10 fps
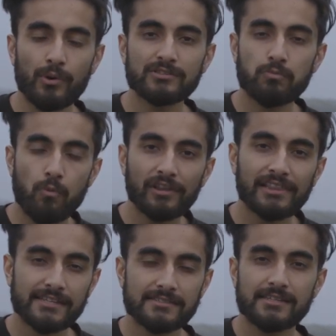It's one
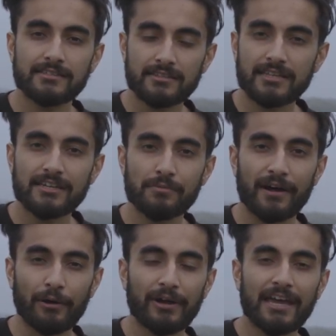less thing to think
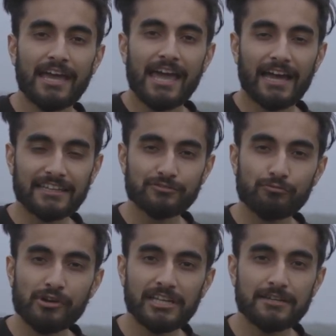about, and that's
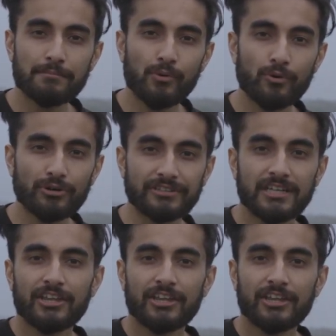really important.